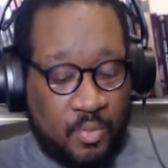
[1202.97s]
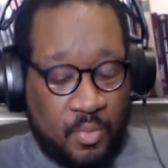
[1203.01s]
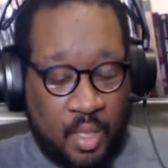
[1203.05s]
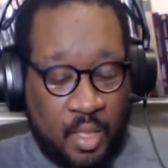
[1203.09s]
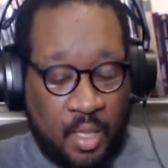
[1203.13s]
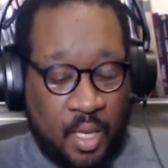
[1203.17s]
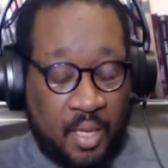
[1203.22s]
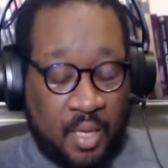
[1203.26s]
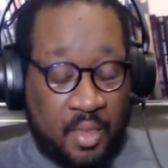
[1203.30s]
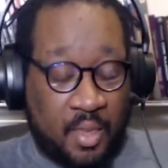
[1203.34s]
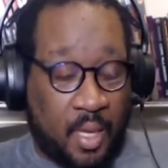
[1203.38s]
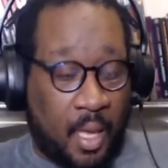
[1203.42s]

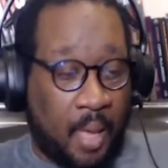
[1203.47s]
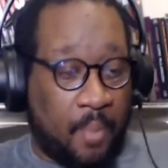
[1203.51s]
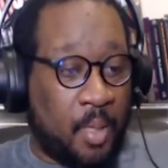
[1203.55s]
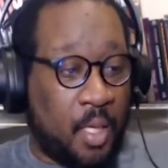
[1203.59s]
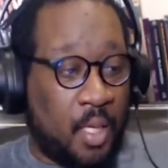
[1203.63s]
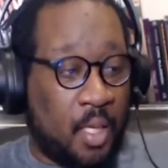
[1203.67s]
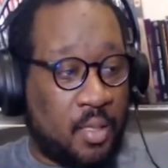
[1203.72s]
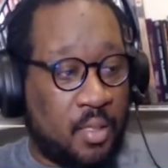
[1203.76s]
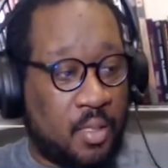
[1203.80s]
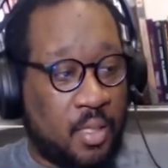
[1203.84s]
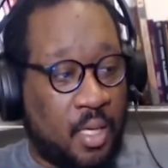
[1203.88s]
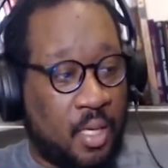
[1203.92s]
Yeah, that
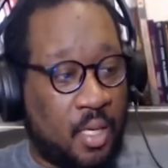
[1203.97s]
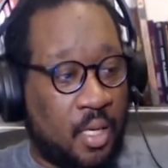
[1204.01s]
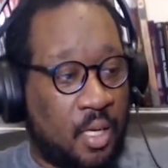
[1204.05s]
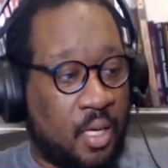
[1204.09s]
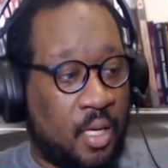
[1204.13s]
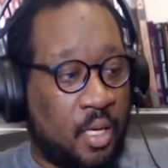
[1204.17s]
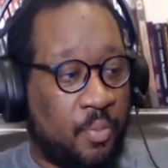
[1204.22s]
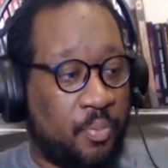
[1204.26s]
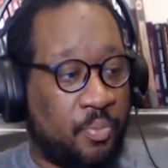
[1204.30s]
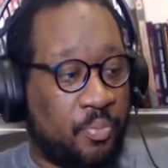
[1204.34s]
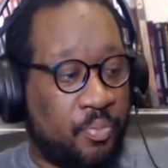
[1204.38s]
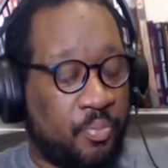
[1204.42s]
means that
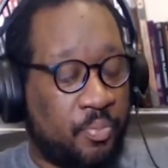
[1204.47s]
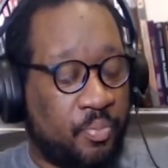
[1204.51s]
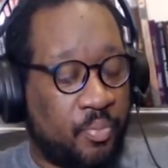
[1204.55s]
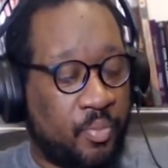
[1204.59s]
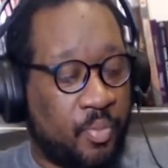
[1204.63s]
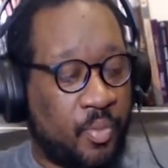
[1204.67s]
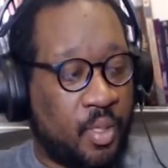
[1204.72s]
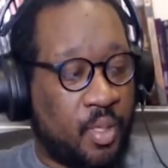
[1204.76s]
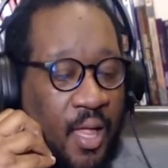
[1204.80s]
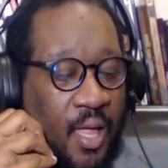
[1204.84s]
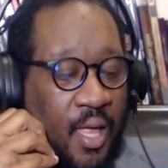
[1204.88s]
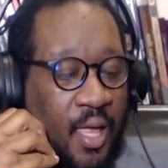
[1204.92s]
um,
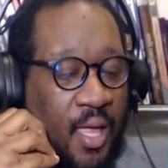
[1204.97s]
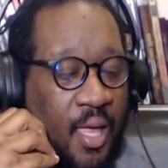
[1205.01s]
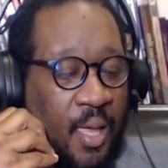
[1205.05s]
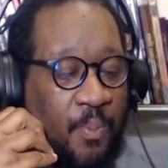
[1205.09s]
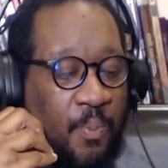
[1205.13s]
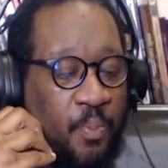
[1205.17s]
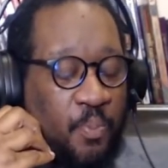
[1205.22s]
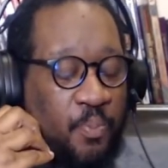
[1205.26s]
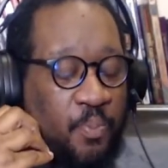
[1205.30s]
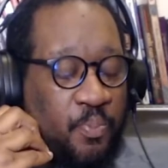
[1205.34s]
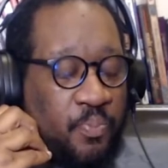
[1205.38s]
it.